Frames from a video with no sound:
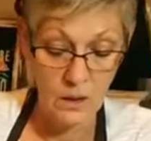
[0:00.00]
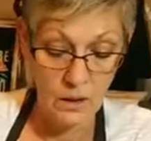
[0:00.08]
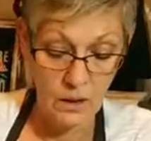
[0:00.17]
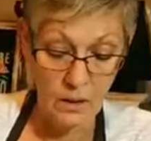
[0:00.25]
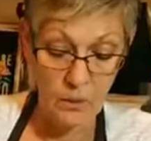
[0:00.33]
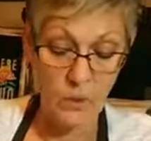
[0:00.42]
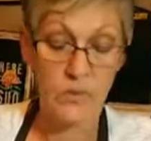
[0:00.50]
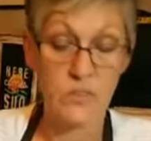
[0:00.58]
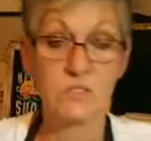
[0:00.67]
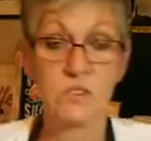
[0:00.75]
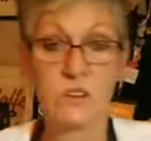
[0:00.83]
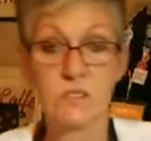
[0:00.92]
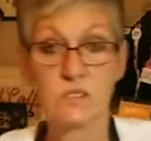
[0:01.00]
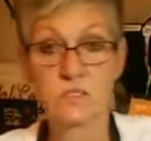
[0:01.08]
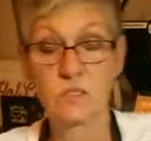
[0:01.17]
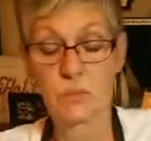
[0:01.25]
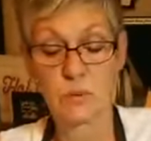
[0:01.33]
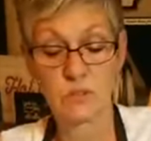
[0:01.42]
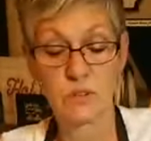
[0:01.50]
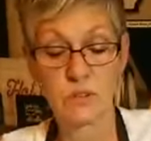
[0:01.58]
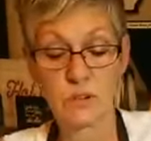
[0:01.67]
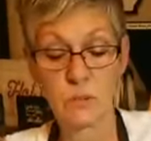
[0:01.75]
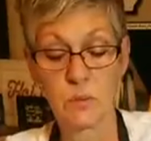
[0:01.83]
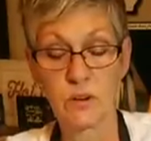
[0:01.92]
And what this does is it puts a
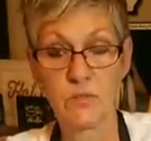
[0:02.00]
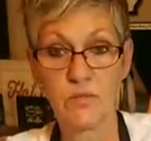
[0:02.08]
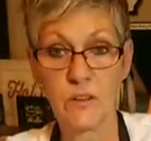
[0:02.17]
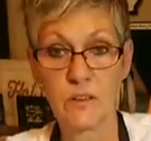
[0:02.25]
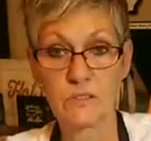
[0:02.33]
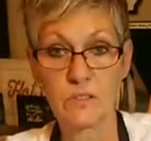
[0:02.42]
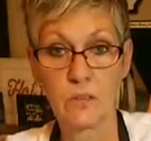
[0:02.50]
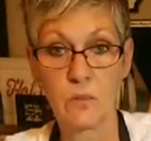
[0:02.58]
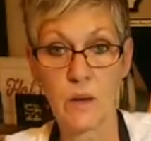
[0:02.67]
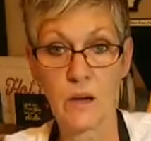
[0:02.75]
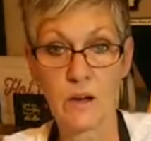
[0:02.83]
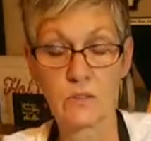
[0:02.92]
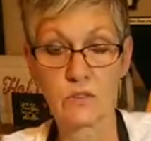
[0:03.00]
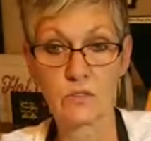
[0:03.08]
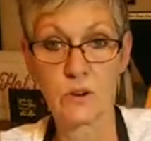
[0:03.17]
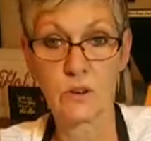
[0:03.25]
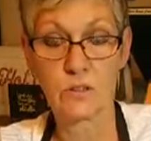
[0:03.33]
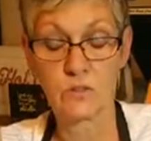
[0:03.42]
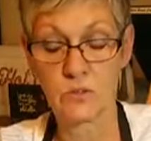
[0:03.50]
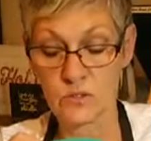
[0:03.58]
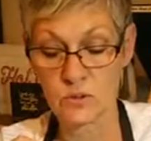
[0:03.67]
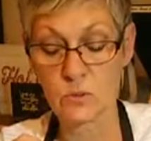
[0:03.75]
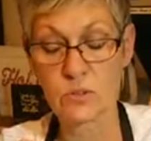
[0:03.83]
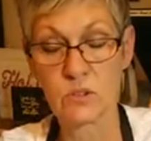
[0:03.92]
little bit of fuzz on the back of the transfer
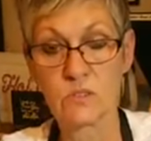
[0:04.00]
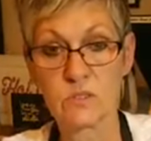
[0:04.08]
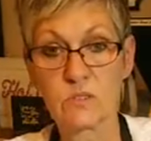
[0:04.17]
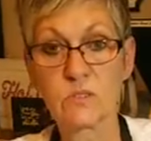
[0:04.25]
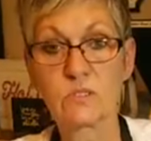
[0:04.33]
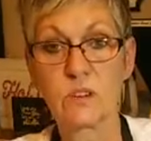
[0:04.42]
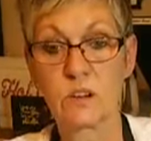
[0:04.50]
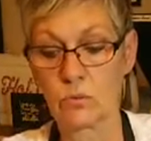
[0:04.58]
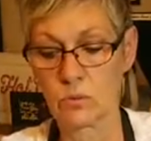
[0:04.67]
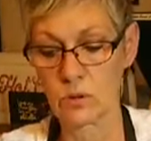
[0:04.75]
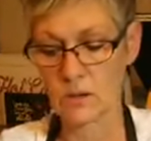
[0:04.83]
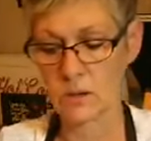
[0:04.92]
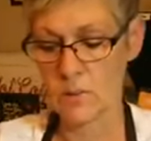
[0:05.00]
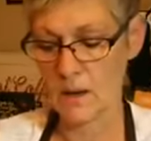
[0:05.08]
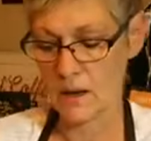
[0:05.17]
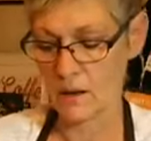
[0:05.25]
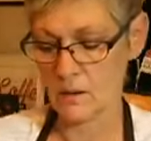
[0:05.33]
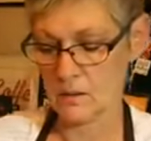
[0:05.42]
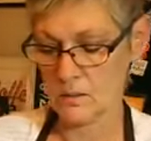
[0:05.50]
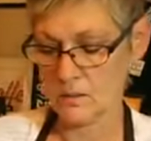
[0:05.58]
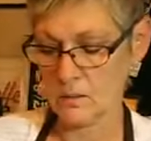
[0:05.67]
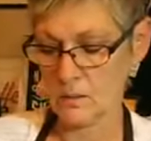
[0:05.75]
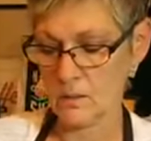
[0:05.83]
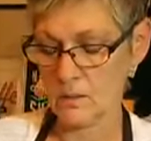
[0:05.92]
so it doesn't stick really bad.
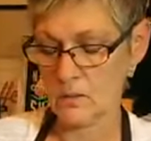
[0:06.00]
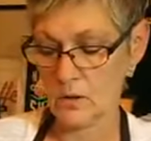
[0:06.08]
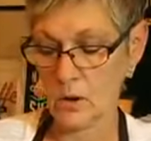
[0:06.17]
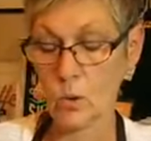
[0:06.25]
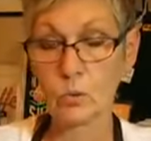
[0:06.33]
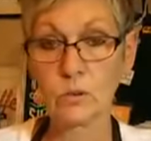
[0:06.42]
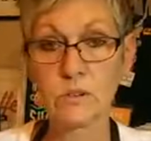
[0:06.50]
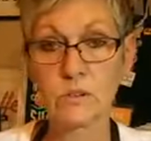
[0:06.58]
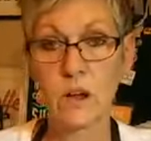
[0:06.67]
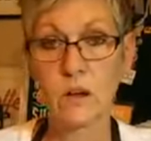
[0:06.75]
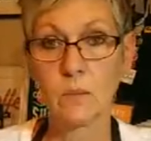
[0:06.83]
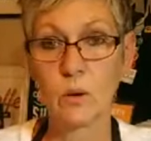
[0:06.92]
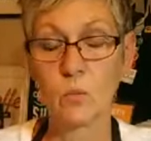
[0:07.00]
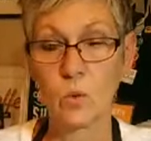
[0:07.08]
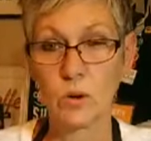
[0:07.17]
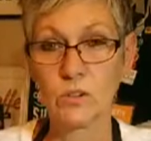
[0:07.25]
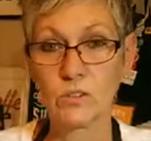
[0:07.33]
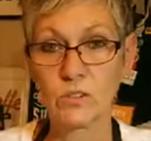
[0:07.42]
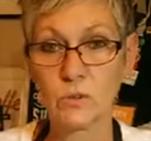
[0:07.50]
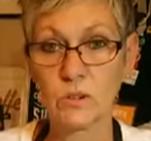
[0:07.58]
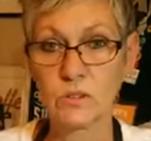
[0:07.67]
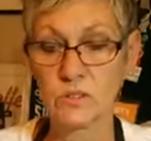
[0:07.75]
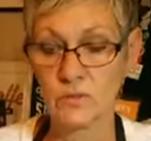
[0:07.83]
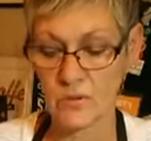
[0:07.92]
The only time I wouldn't do it
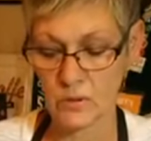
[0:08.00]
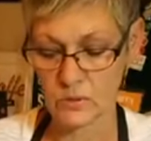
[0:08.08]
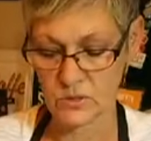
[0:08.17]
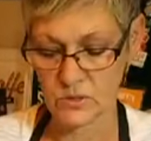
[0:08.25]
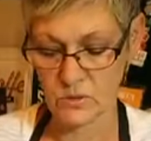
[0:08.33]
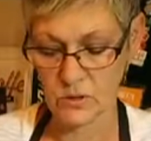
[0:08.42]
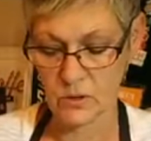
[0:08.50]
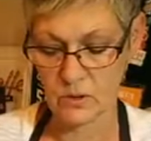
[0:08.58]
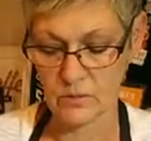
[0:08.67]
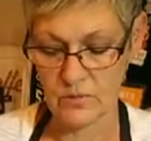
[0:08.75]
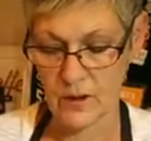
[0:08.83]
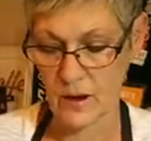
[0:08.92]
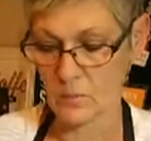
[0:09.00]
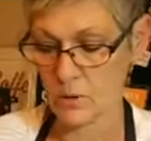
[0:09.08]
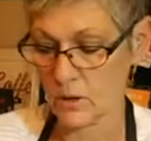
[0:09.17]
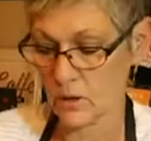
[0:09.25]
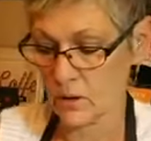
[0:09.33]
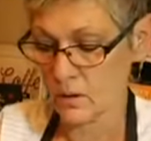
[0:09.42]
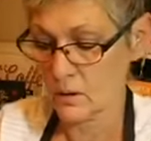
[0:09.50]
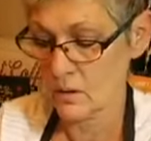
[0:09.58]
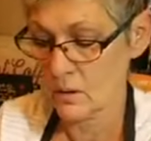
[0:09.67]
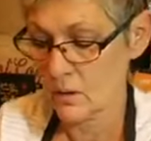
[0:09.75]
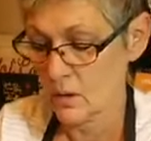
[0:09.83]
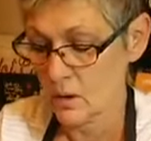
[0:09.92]
is if I was doing it on fabric.
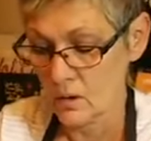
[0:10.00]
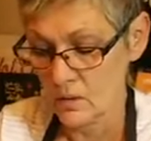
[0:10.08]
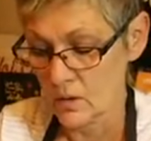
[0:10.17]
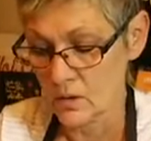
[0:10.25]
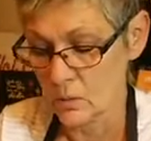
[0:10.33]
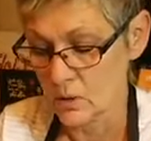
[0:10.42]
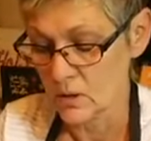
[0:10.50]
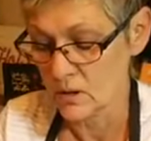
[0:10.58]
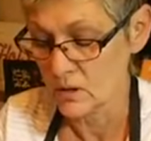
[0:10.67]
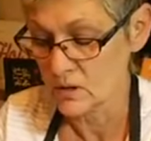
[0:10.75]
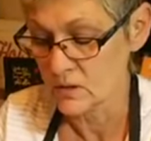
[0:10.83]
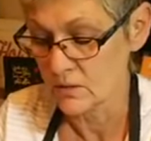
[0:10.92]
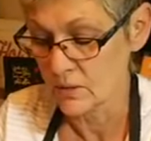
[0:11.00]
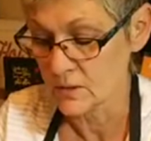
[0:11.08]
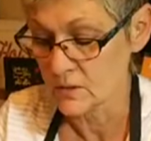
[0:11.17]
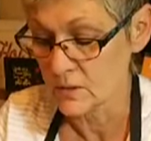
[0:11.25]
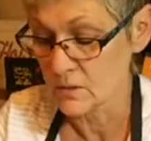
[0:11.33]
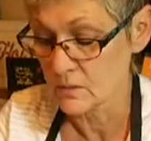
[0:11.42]
Then you wouldn't need to fuzz it.